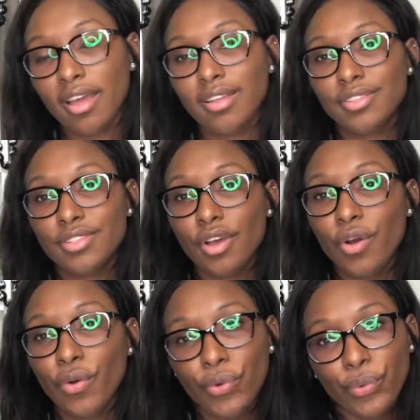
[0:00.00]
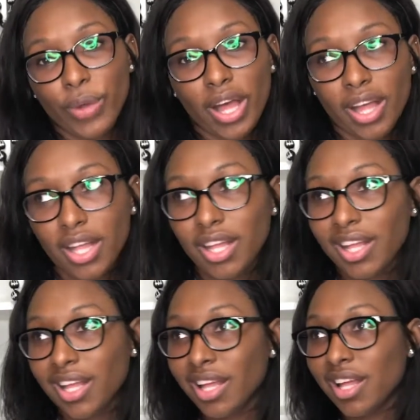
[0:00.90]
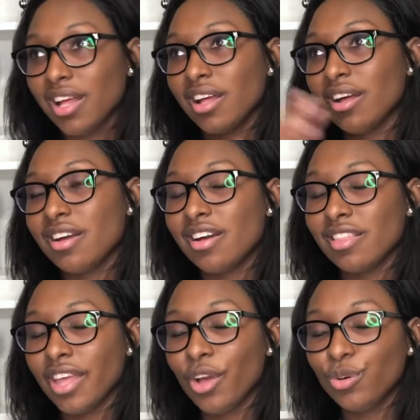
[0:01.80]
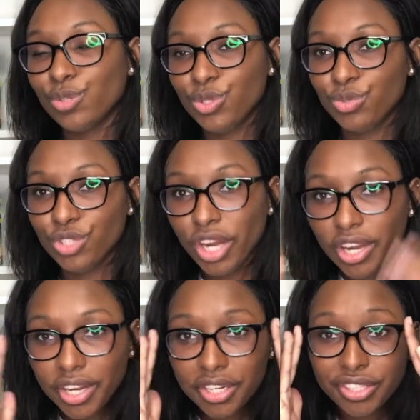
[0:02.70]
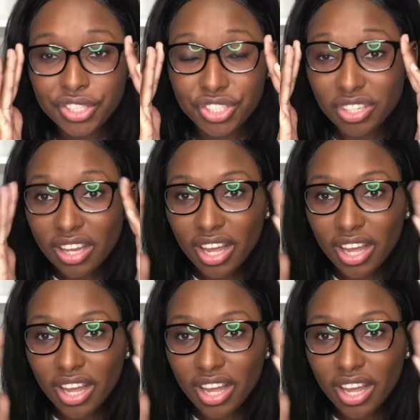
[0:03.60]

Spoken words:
And so they go to church,